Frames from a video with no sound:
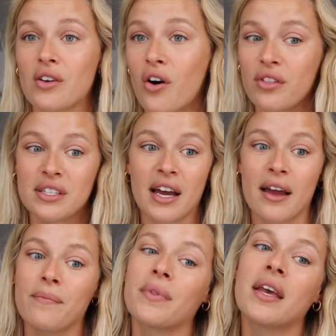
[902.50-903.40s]
all the
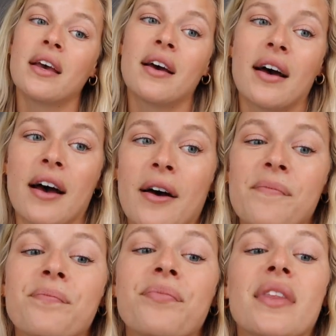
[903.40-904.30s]
time.
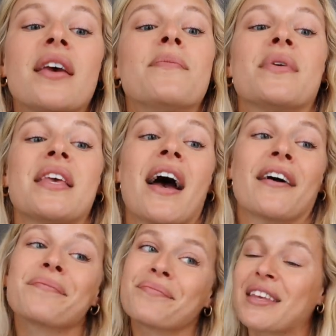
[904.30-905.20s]
But
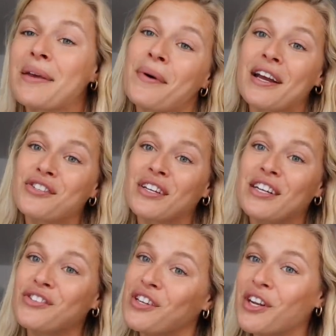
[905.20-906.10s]
yeah, keep
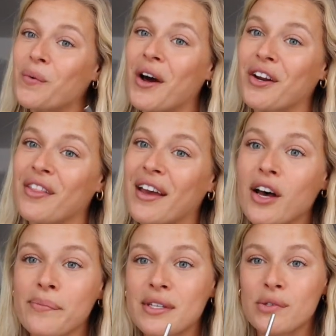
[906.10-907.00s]
hydrated, drink your water, that
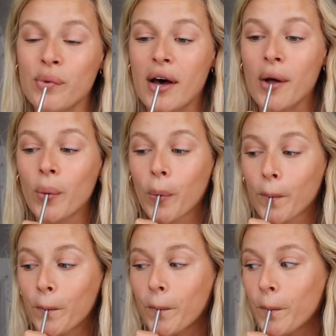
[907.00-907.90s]
helps as well.
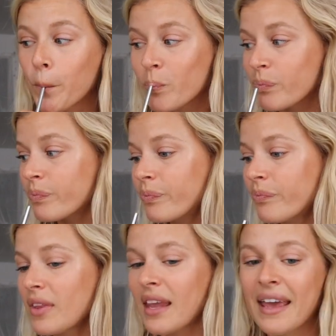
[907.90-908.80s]

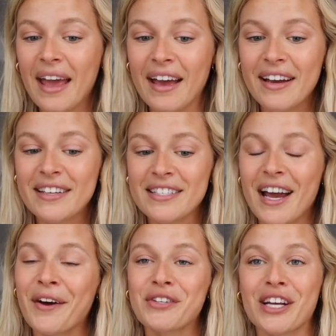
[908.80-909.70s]
And
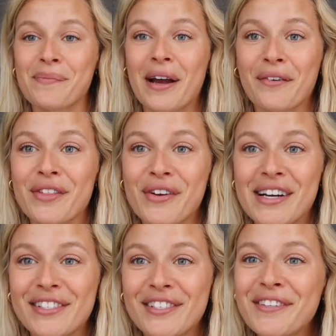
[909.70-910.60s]
I'll check back with you
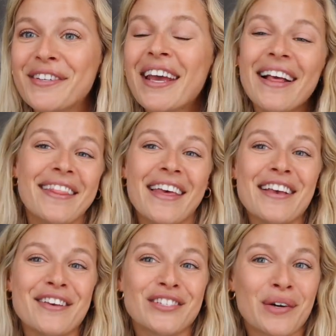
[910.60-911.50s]
guys soon.
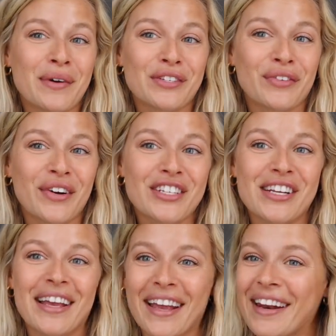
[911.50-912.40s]
Thank you so much for
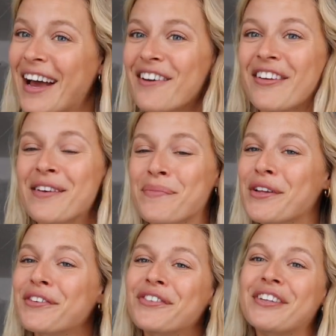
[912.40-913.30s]
watching and have a
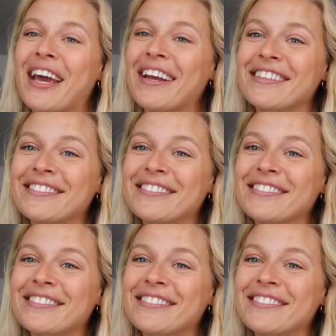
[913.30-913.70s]
beautiful day.